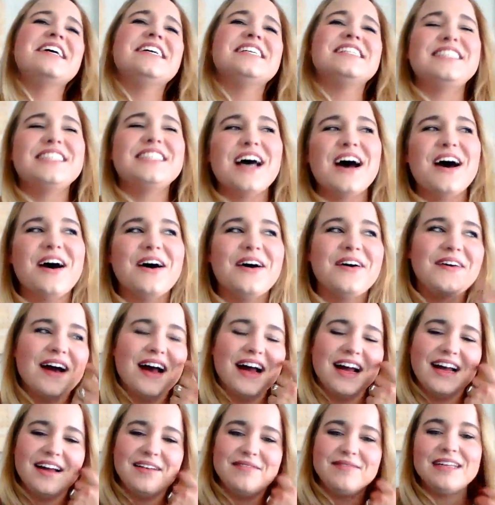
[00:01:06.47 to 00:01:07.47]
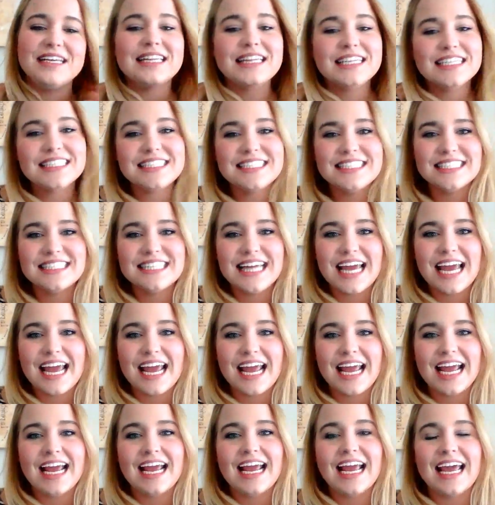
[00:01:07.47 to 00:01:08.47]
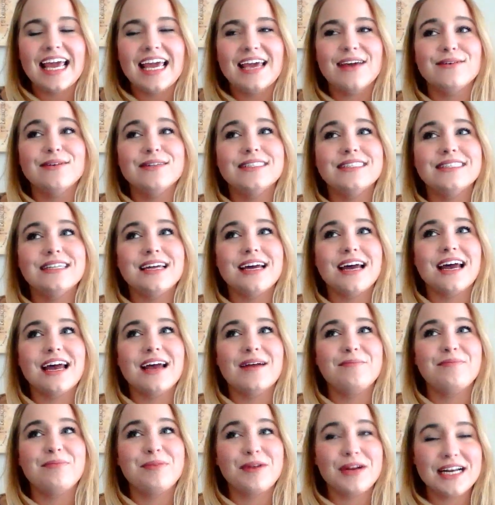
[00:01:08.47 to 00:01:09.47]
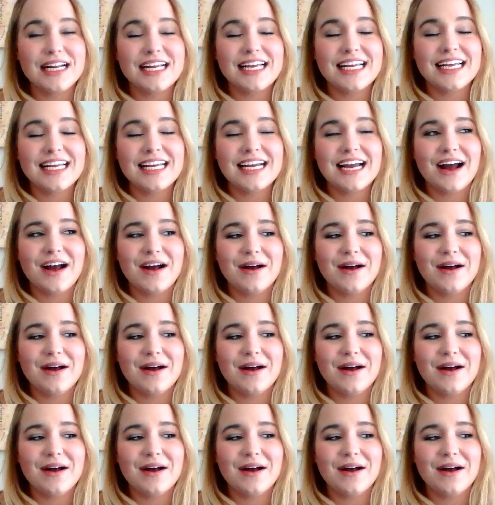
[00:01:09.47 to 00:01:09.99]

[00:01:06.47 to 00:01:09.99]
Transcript: So needless to say, it was pretty